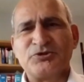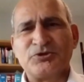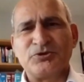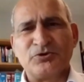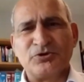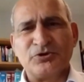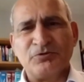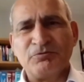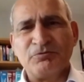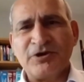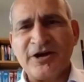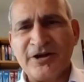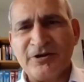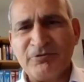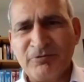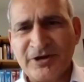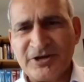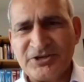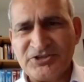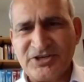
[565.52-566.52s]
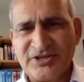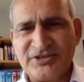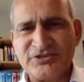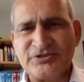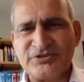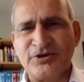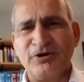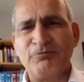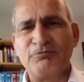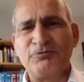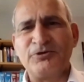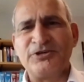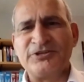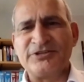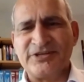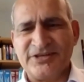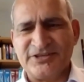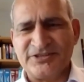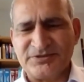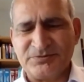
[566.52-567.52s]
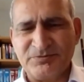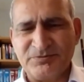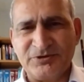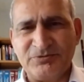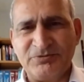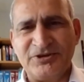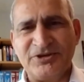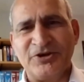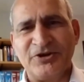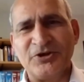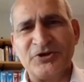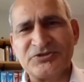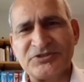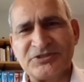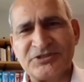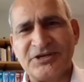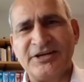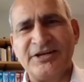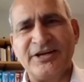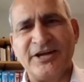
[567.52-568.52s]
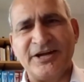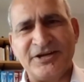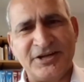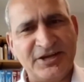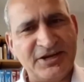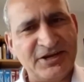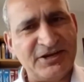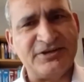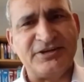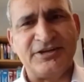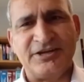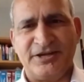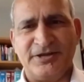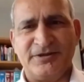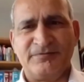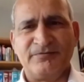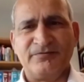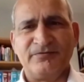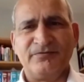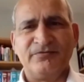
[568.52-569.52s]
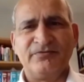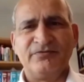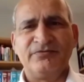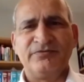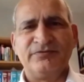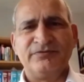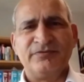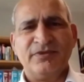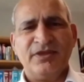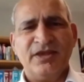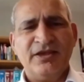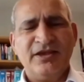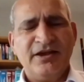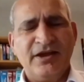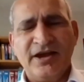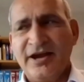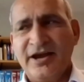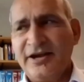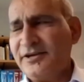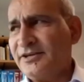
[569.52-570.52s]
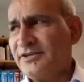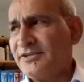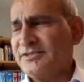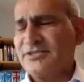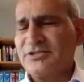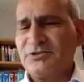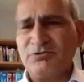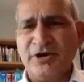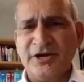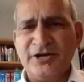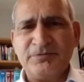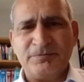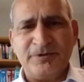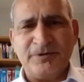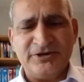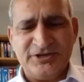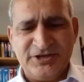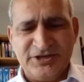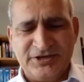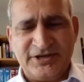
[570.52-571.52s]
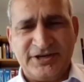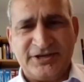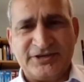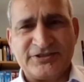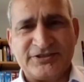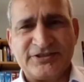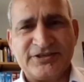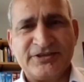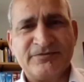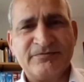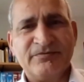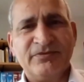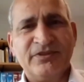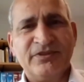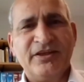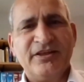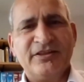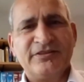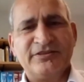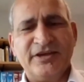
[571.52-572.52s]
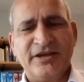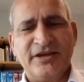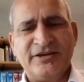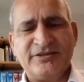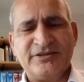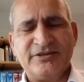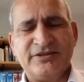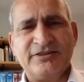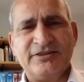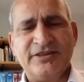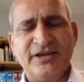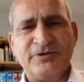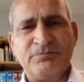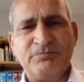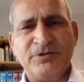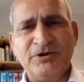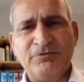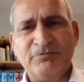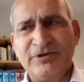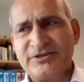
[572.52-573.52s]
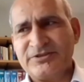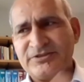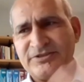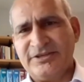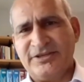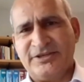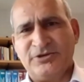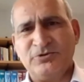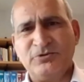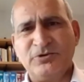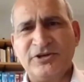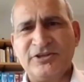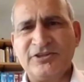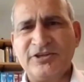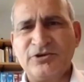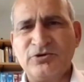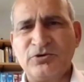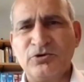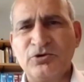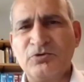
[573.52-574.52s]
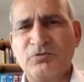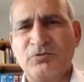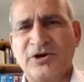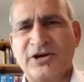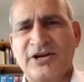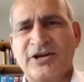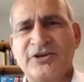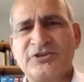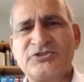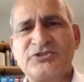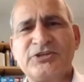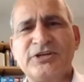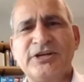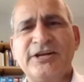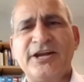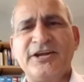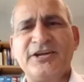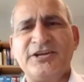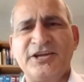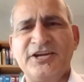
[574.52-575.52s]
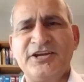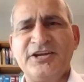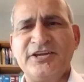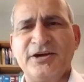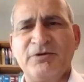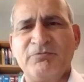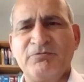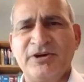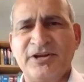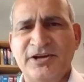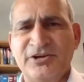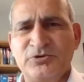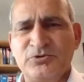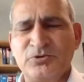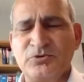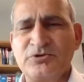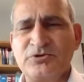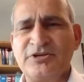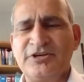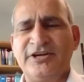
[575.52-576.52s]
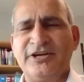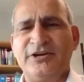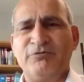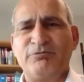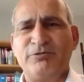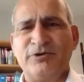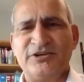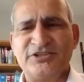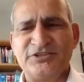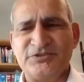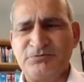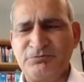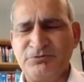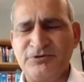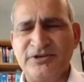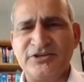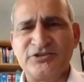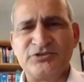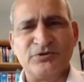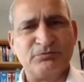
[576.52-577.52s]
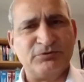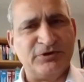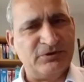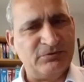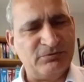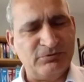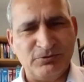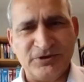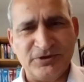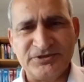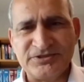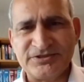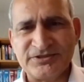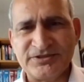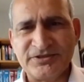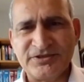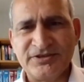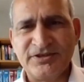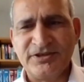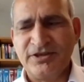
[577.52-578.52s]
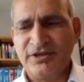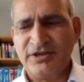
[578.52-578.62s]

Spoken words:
sort of convergence of interest between Australia and India. And it is quite pertinent that previously during the Cold War, Australia and India were in totally different spheres of influence.